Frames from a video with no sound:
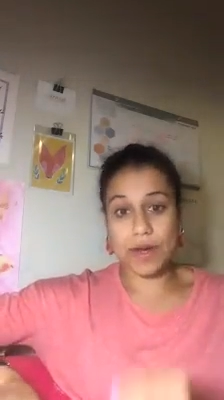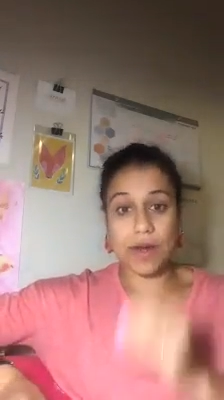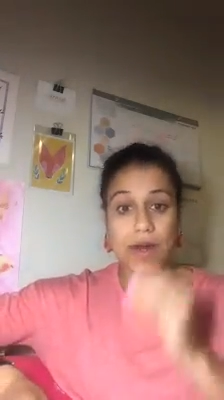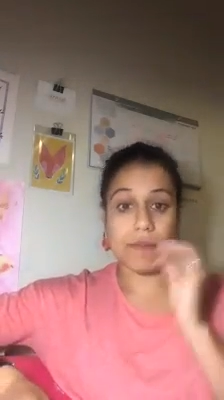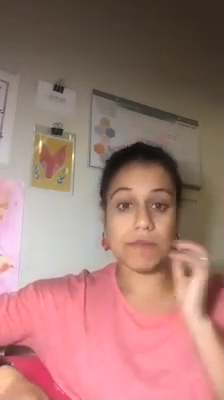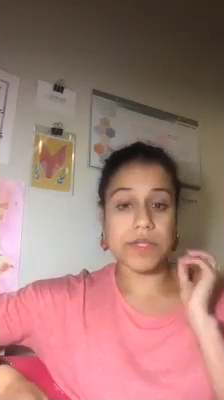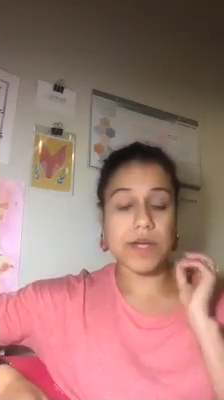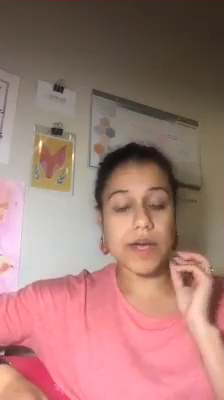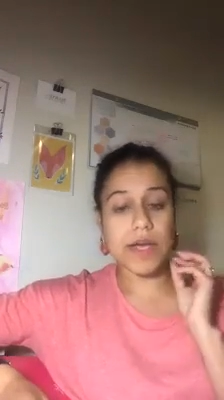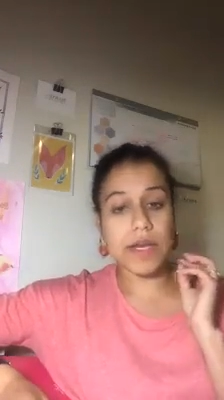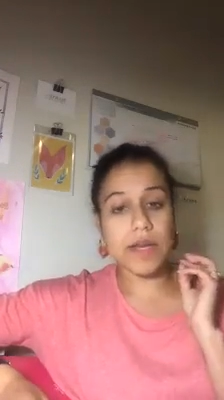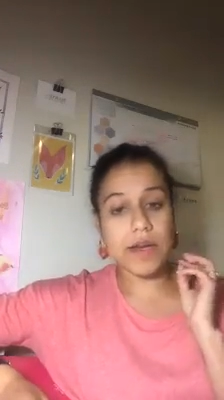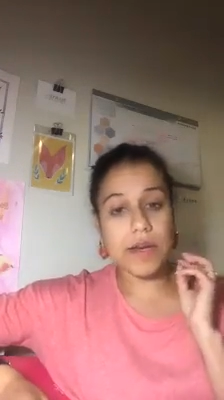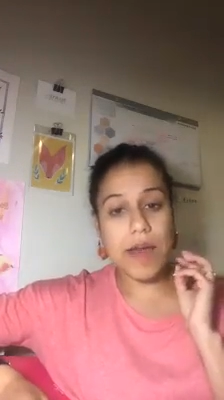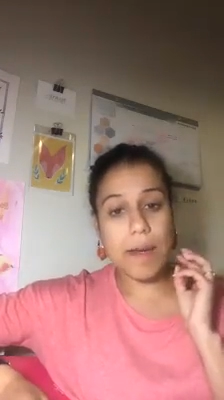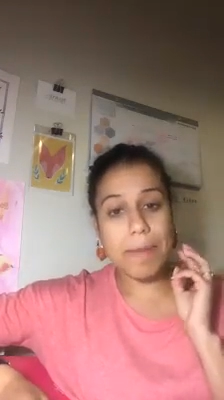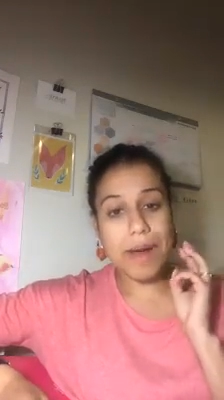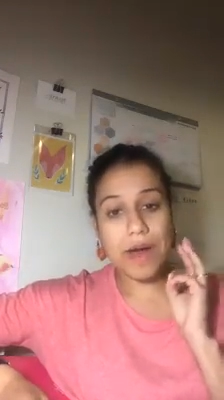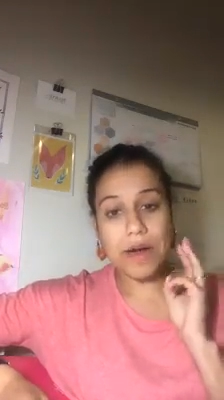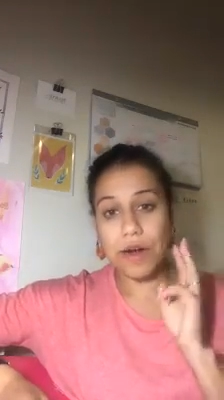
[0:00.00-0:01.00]
and I'm talking
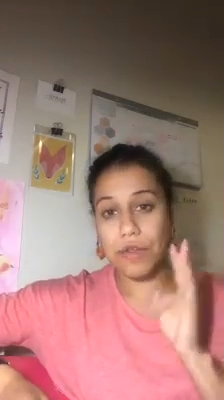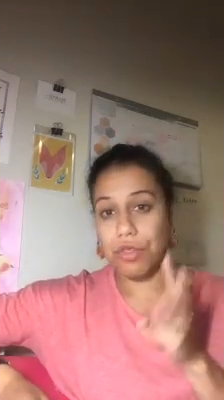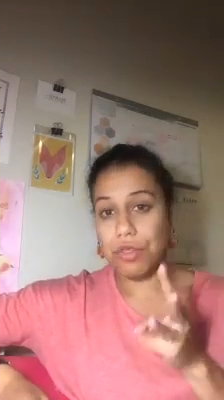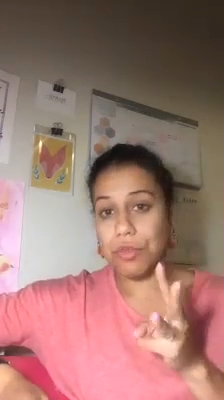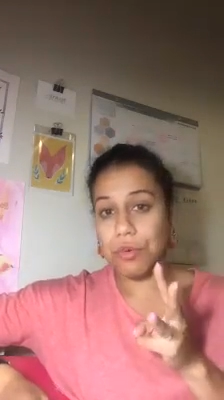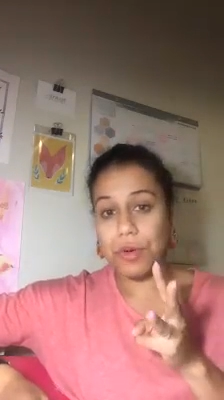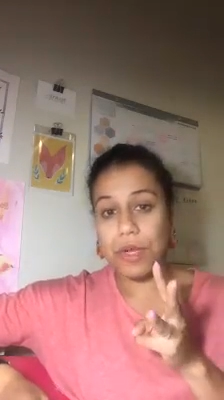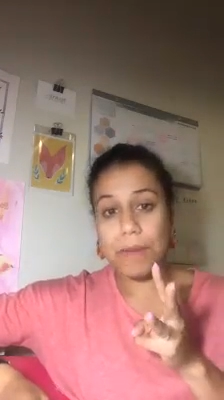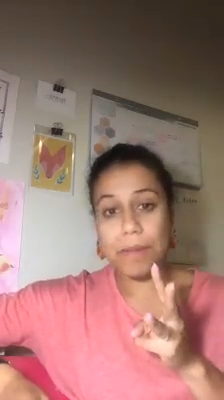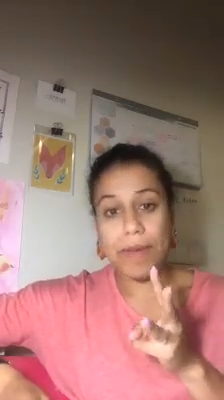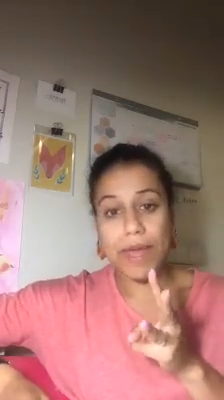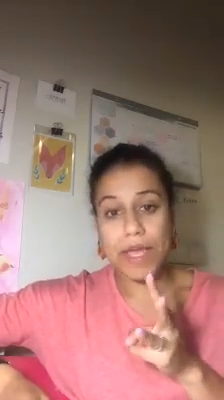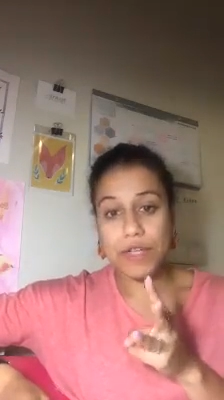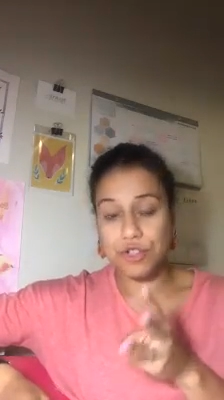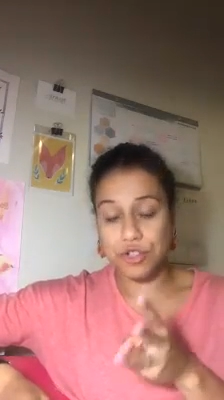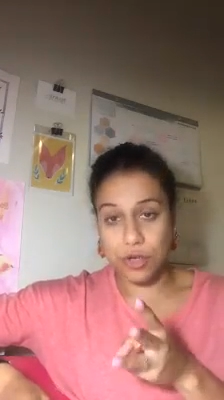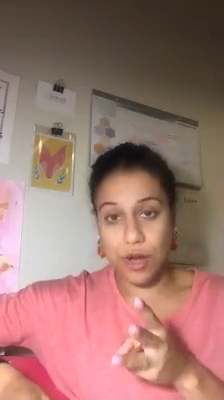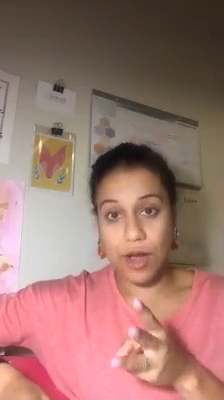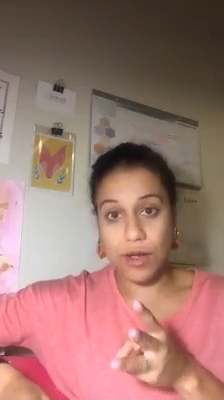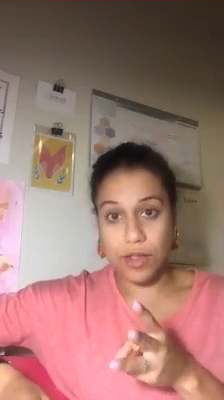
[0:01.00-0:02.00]
about a
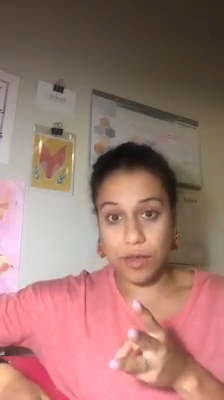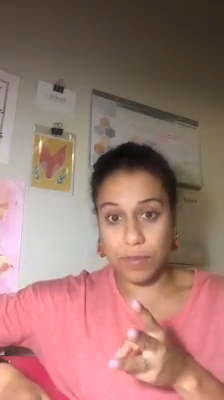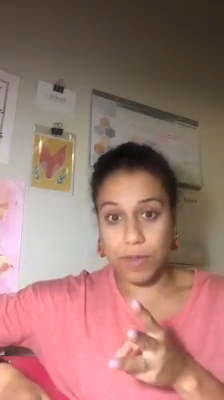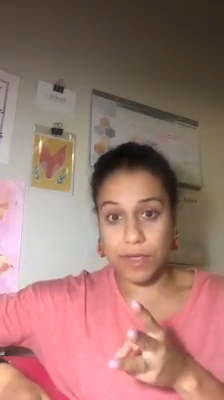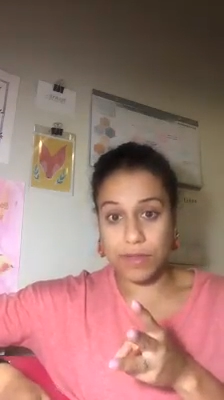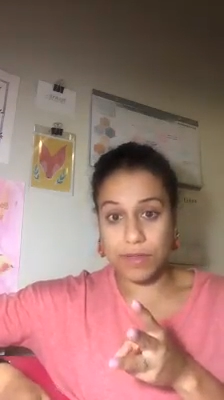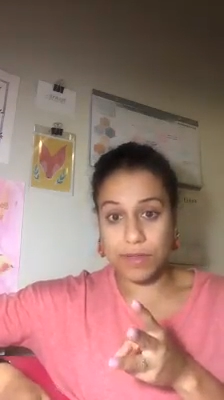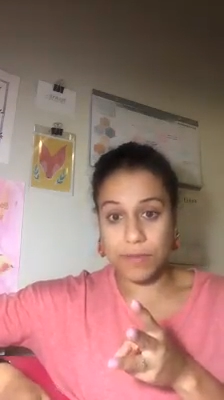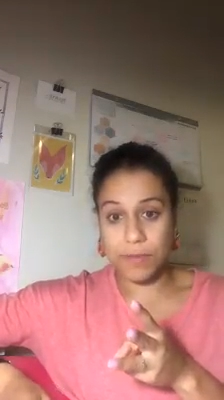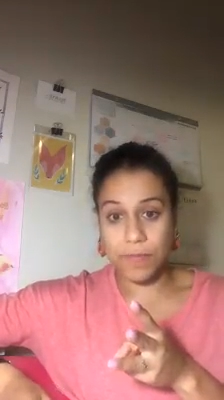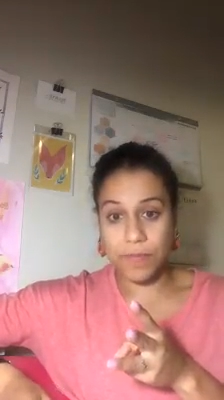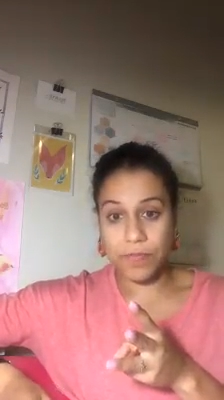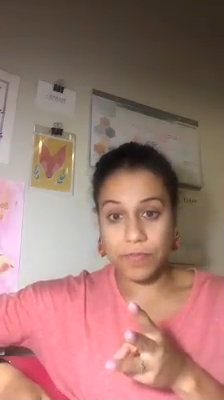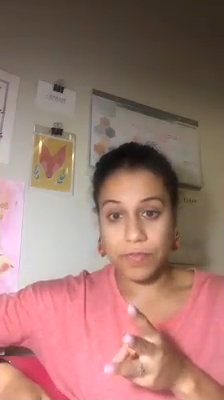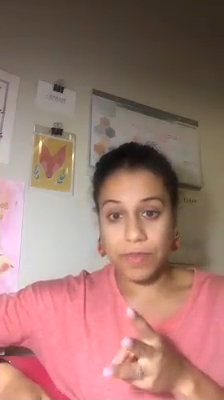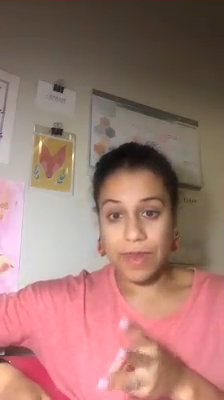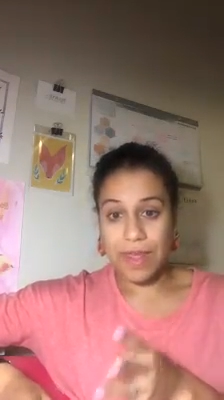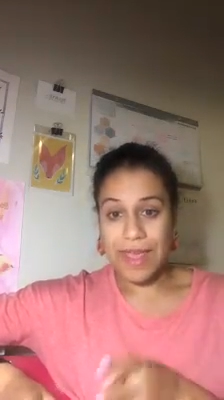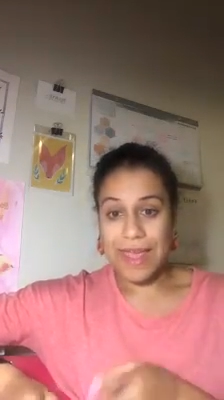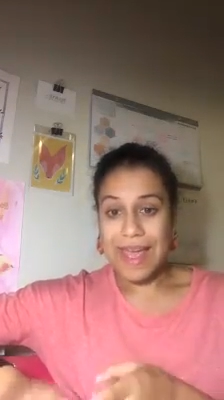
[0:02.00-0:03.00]
3-page document.
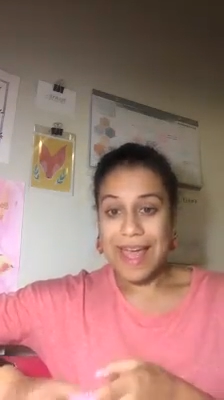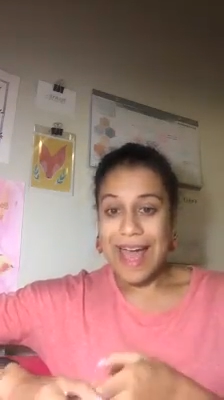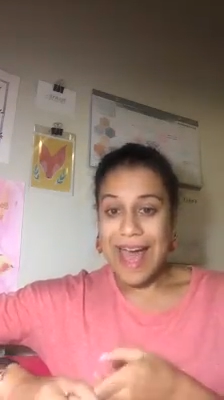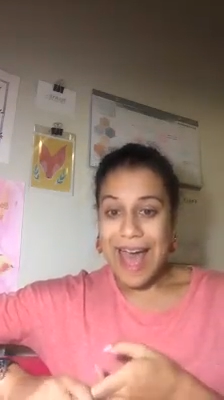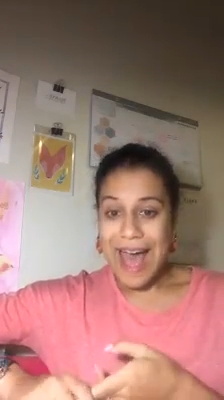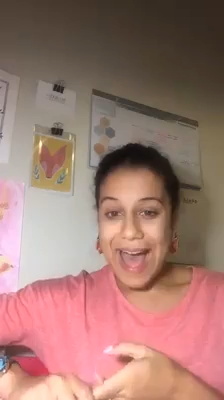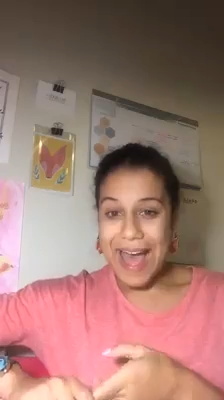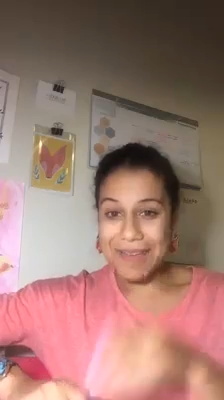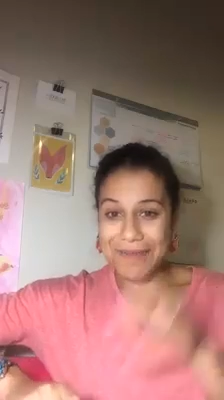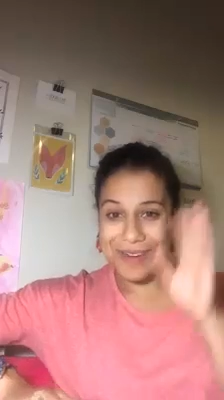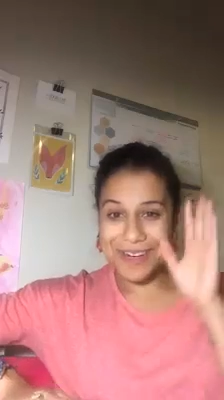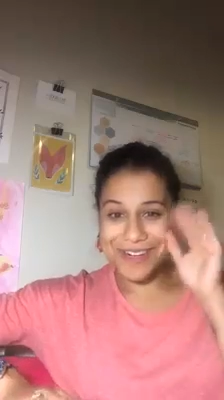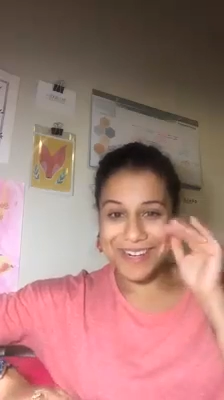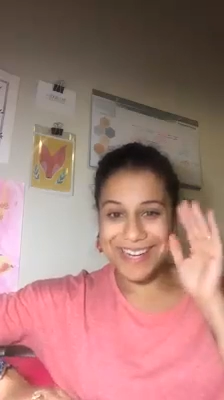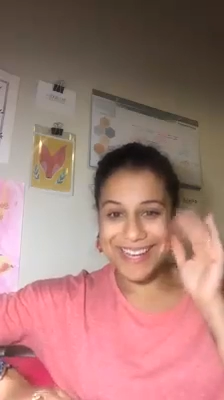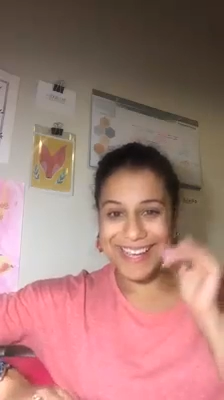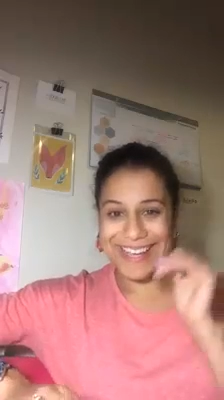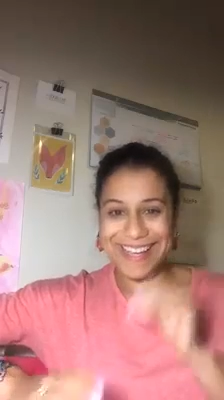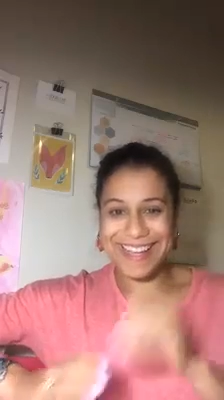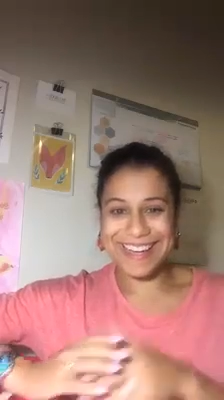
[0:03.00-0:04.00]
Hi,
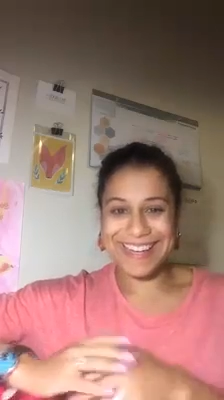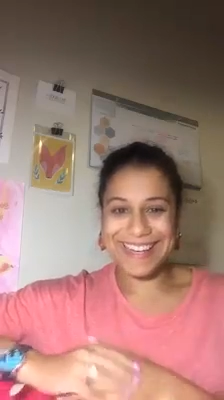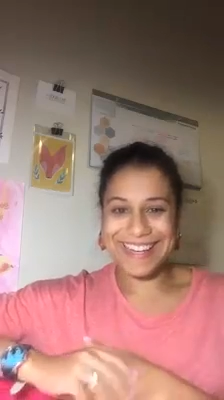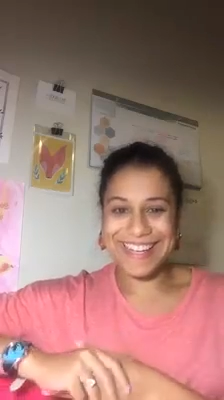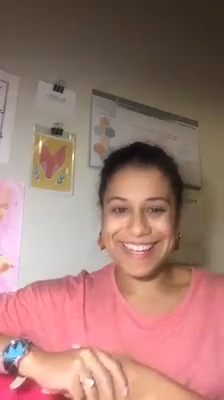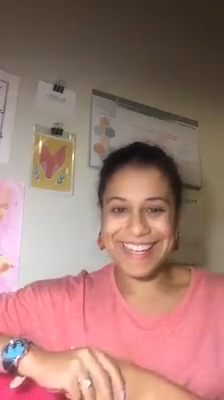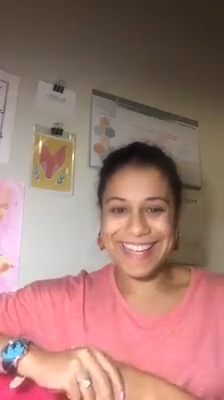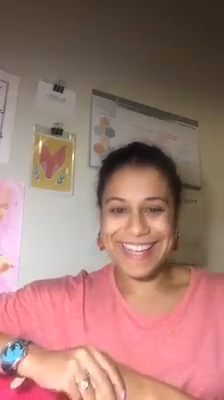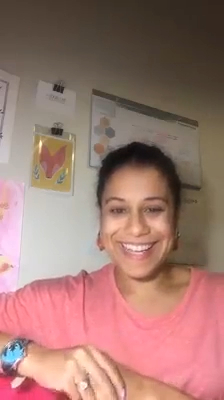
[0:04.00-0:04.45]
Marianne.